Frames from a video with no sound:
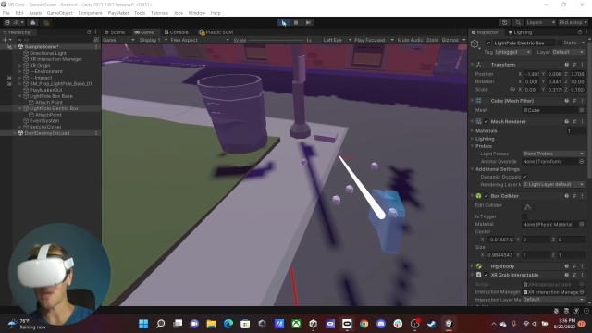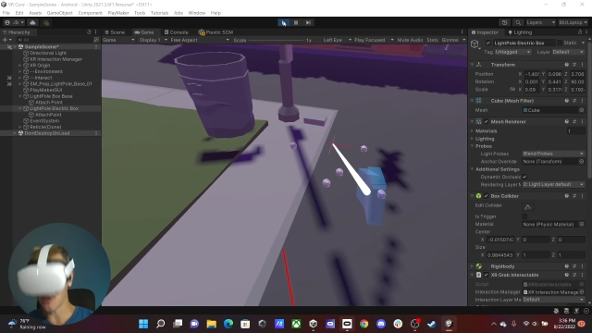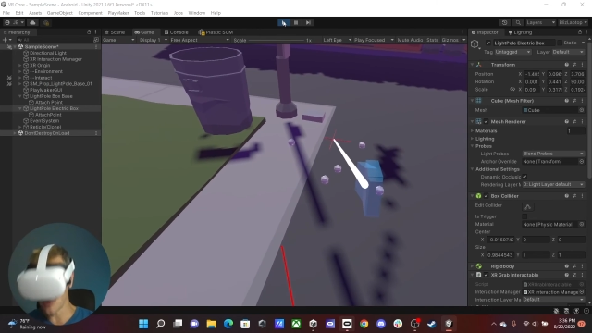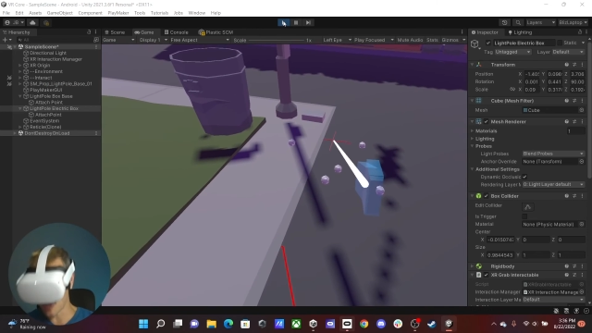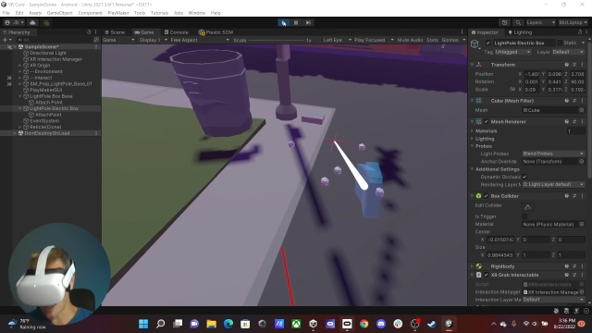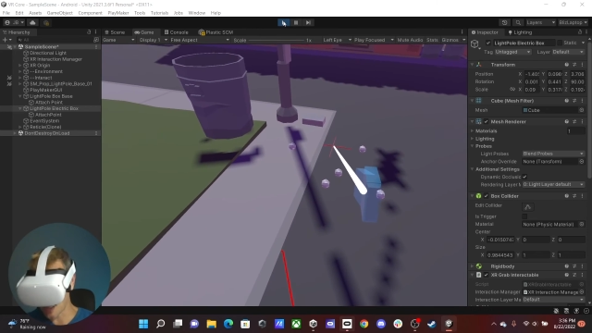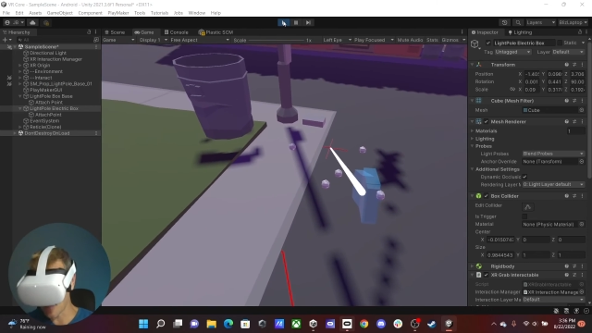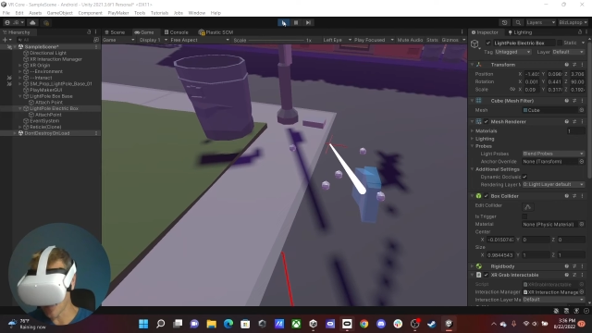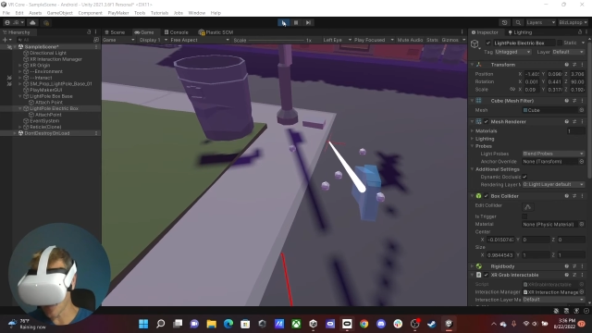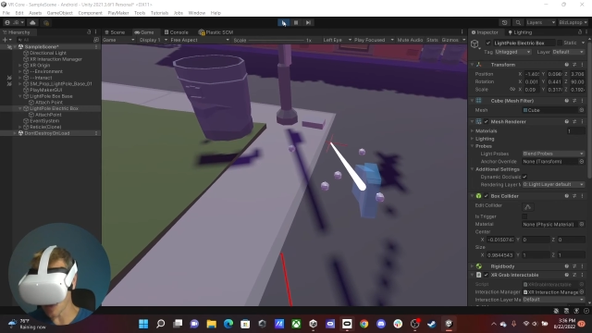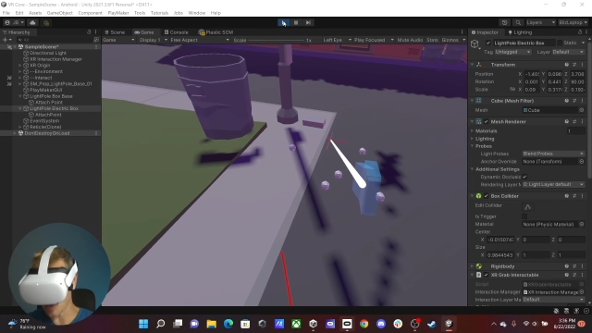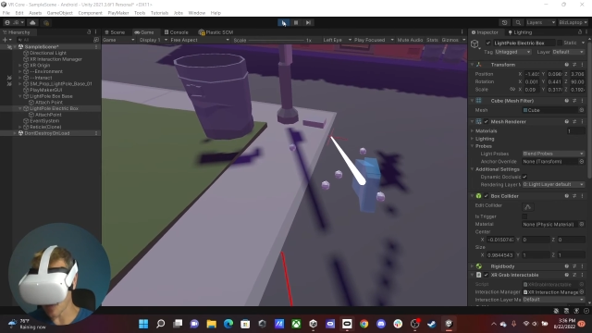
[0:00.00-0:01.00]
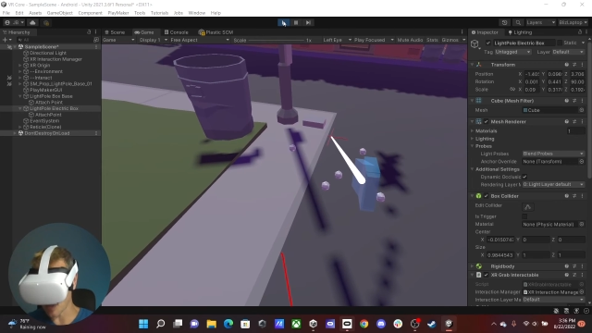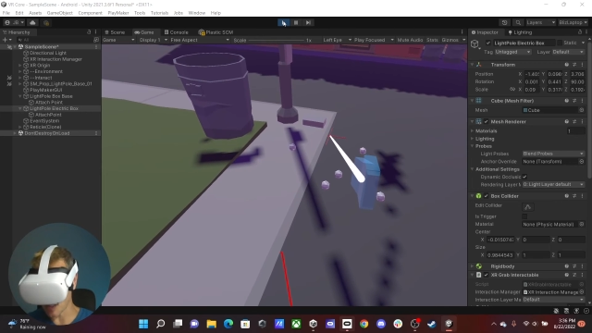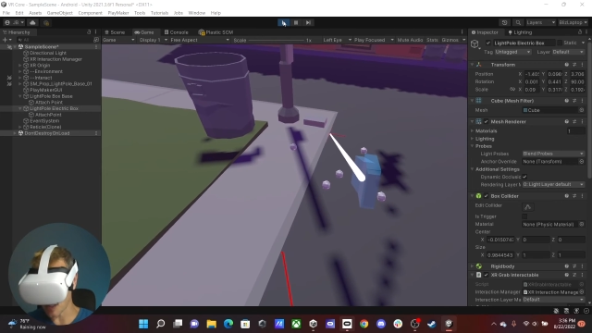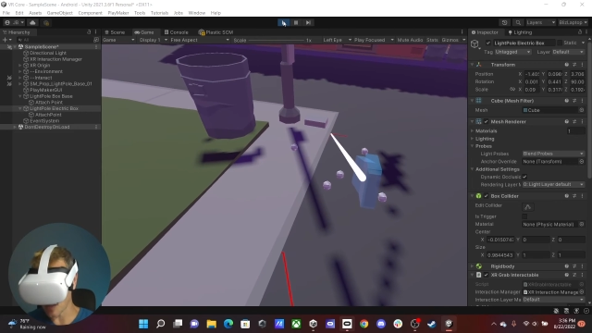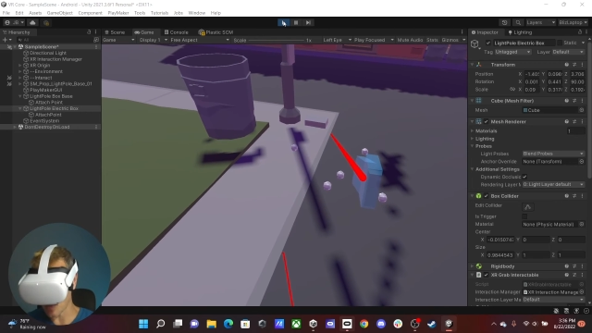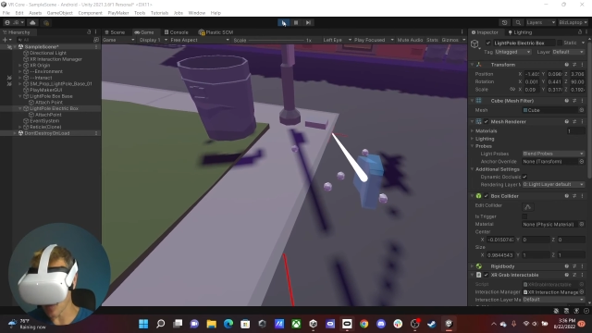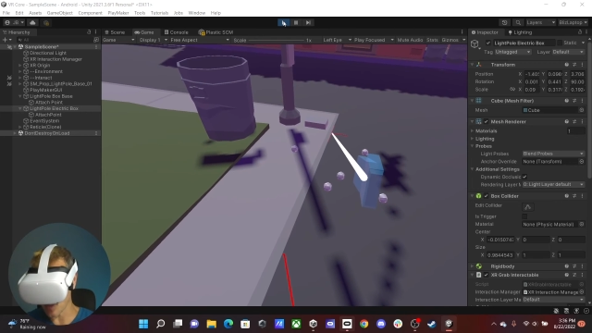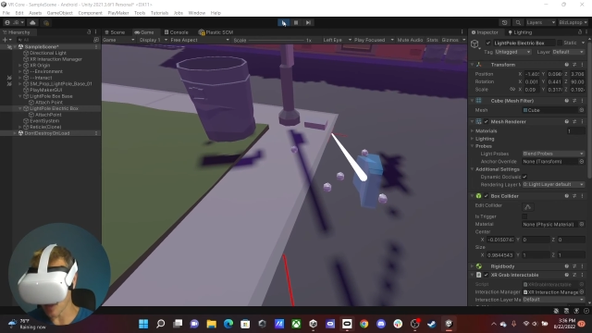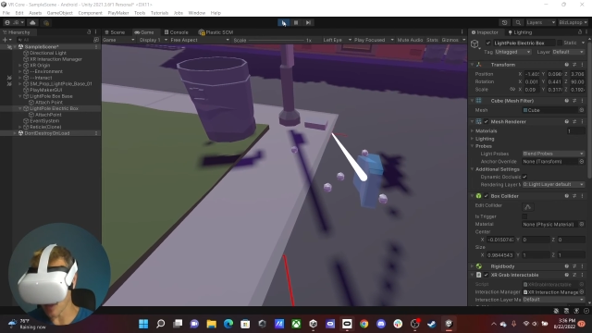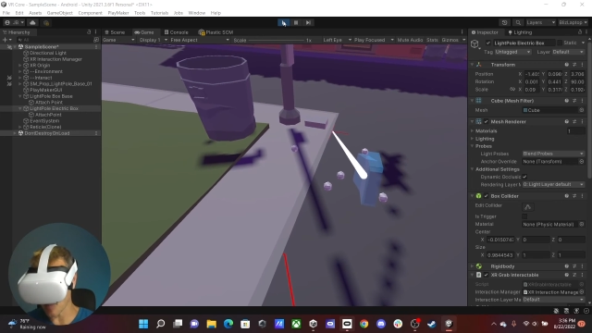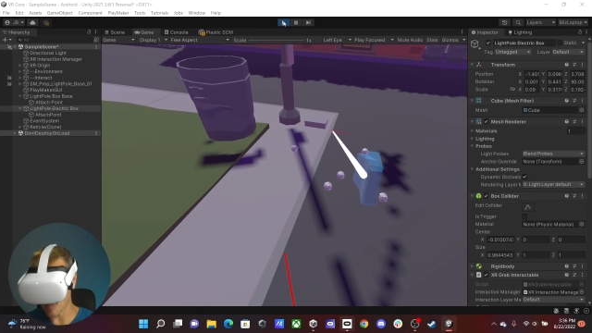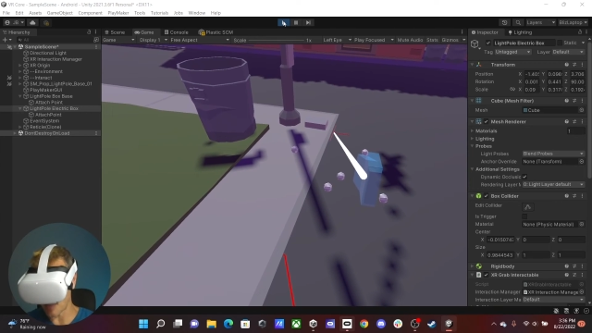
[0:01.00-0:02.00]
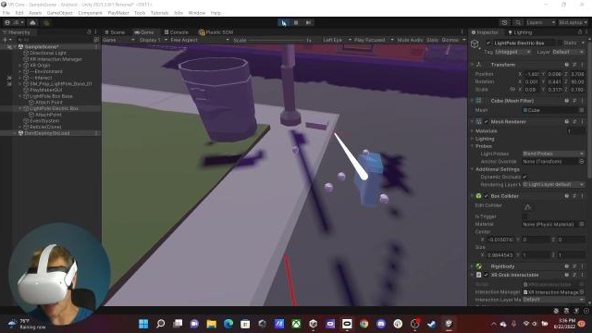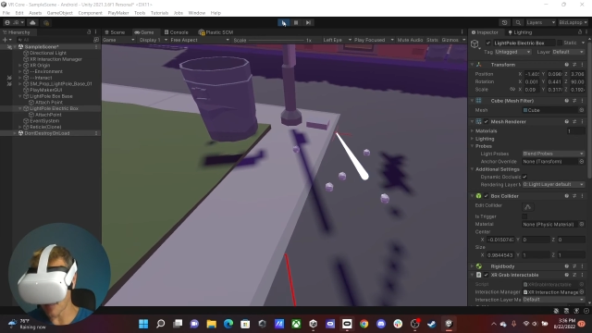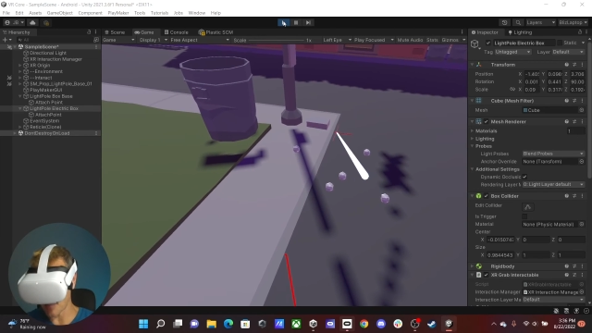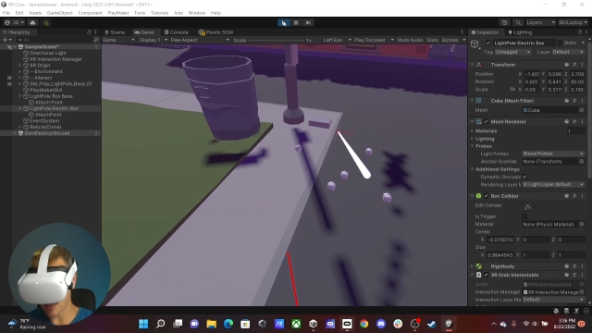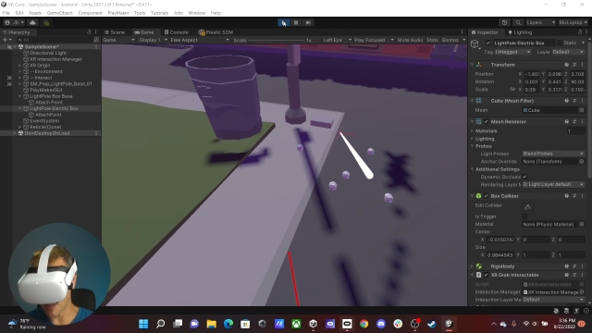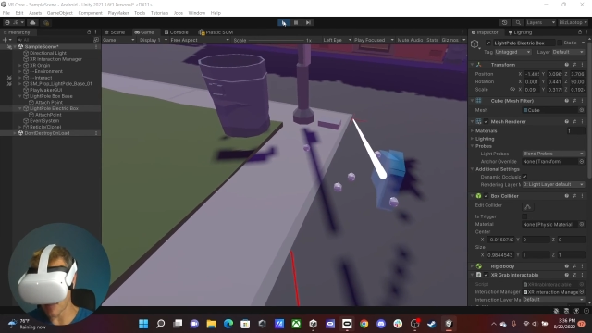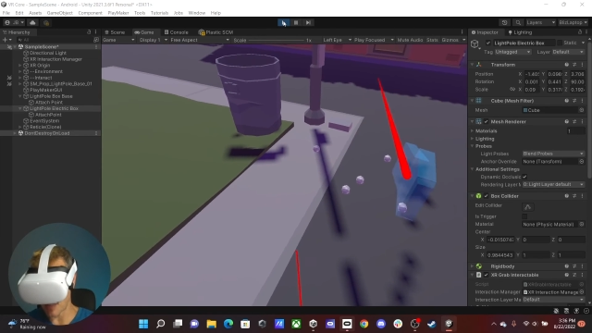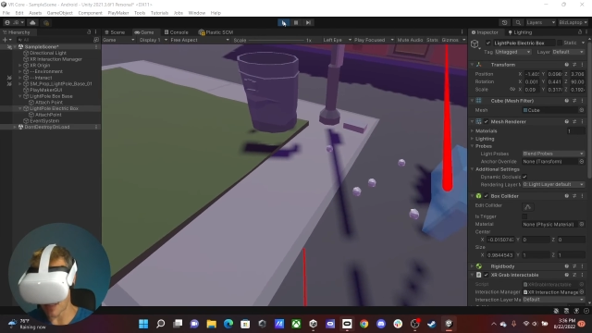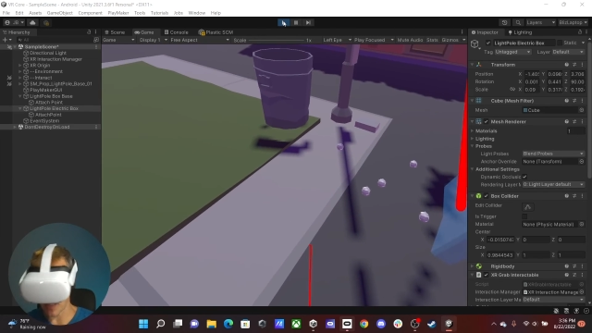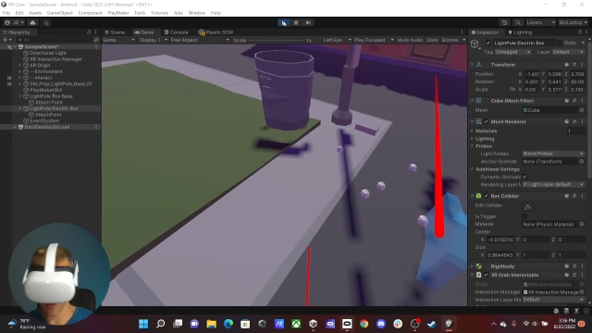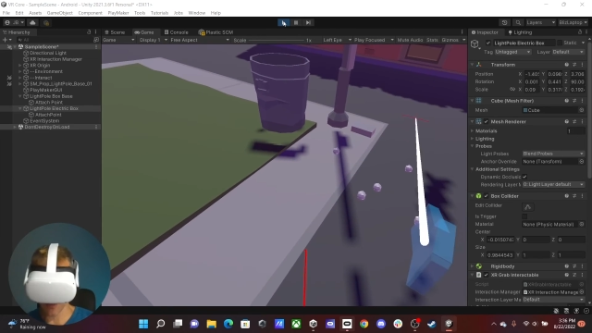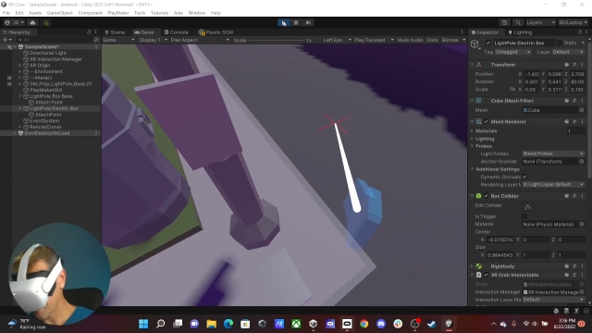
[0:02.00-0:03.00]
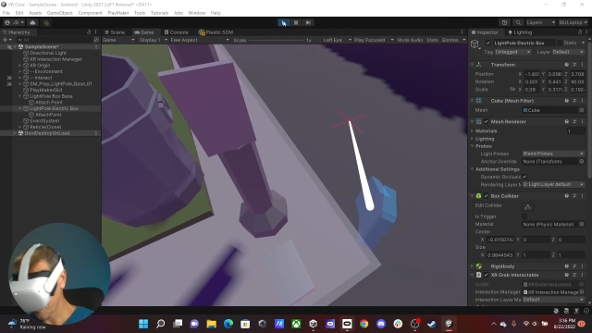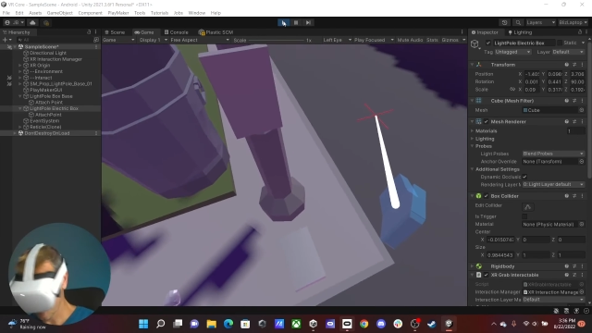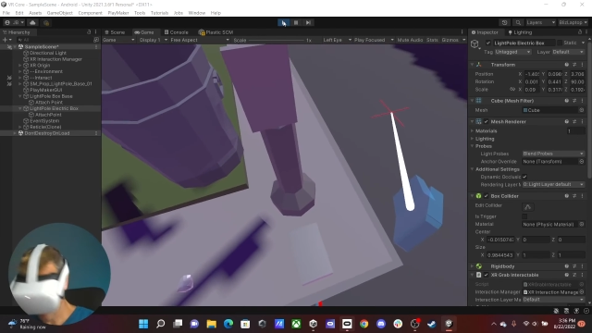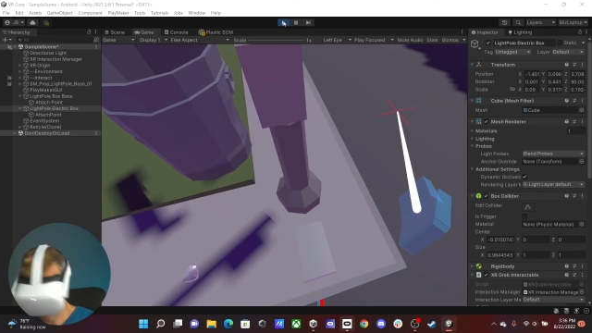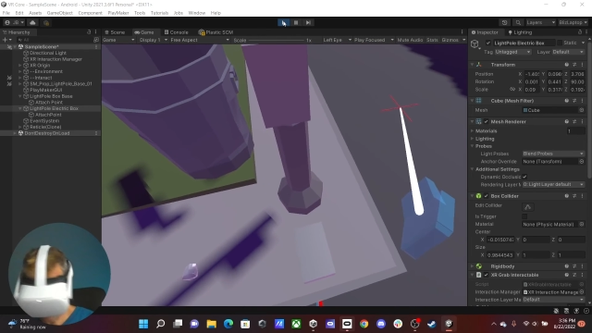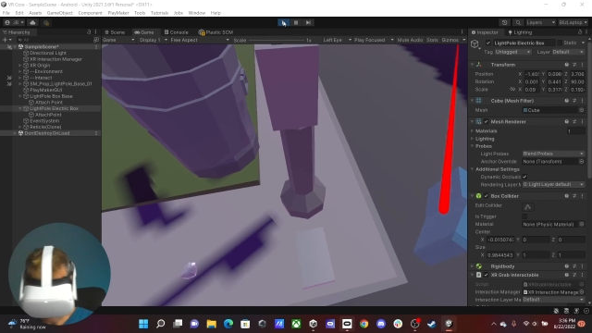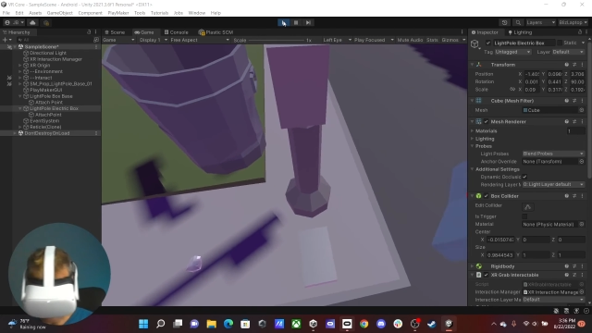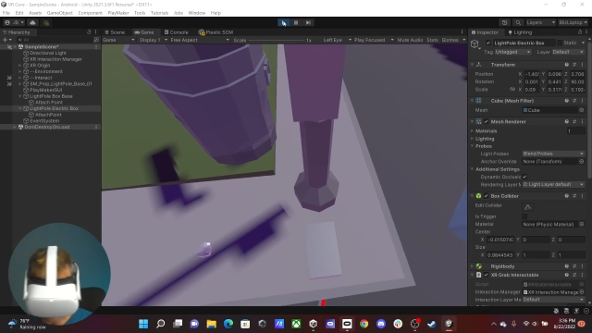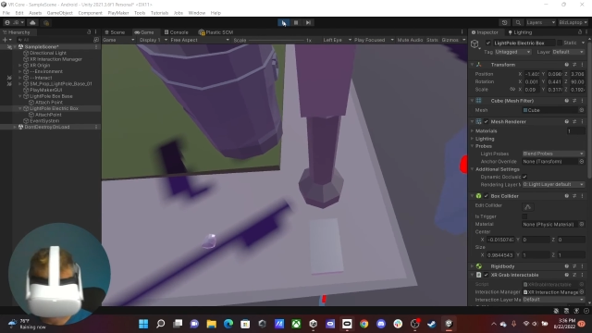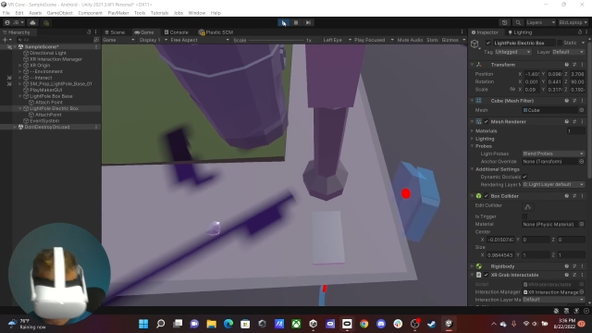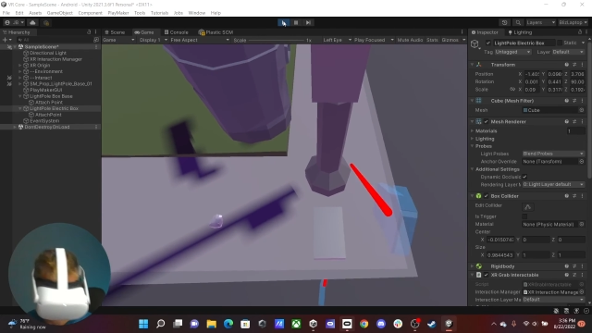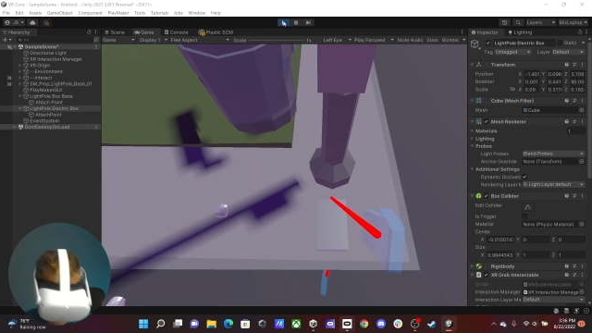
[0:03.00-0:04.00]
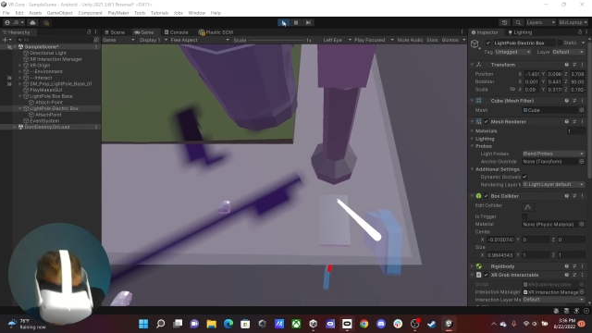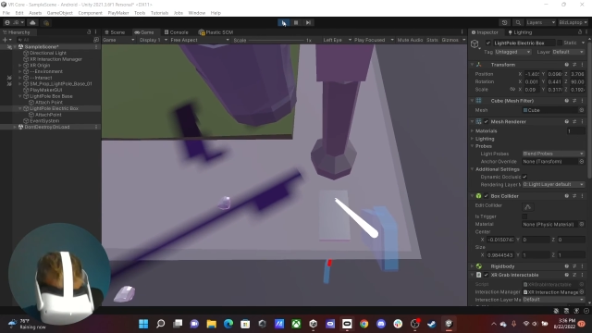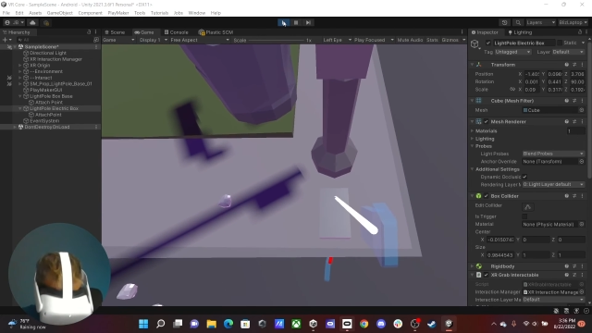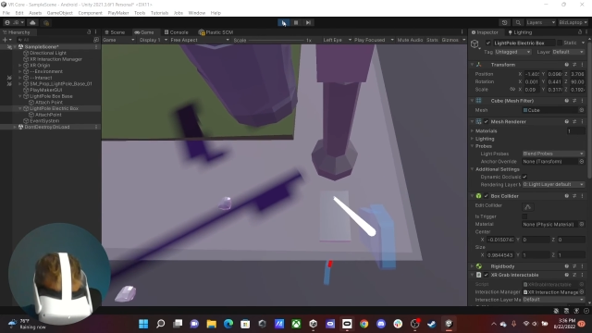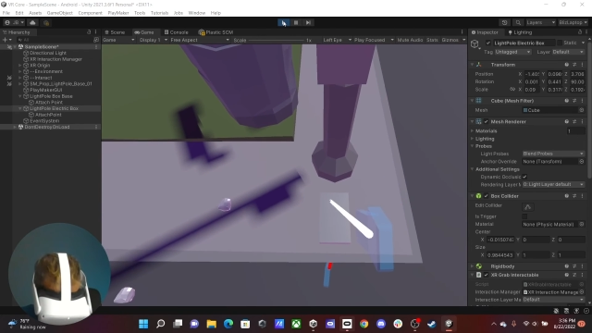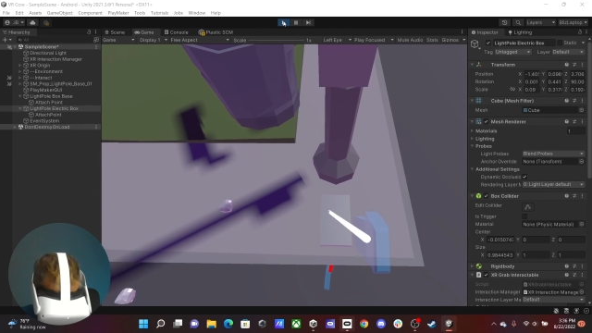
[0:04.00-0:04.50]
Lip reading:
[unreadable: no face in view]